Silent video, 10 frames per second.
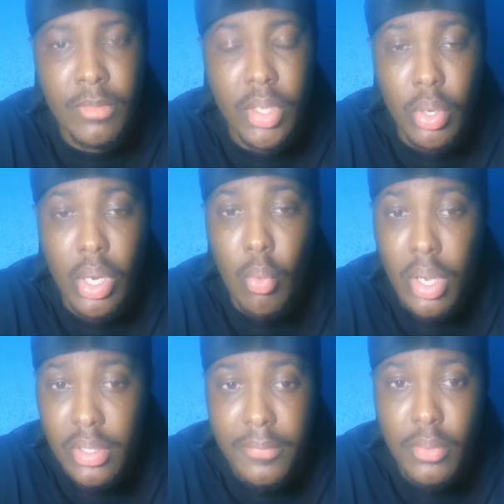They were a
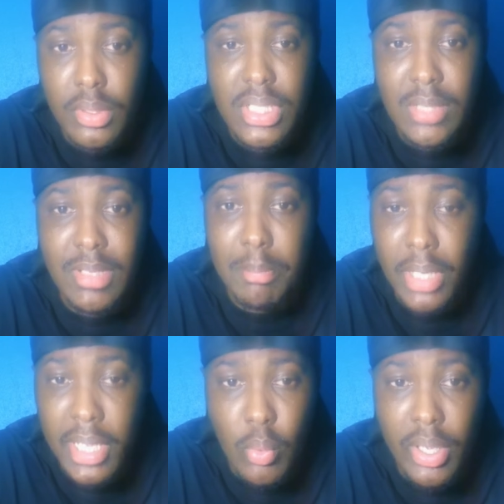wonderful team. They
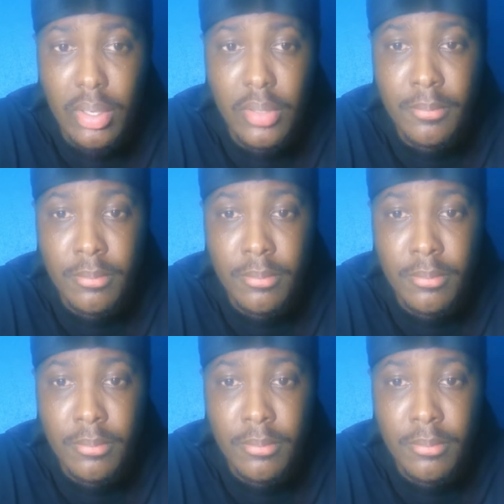played well.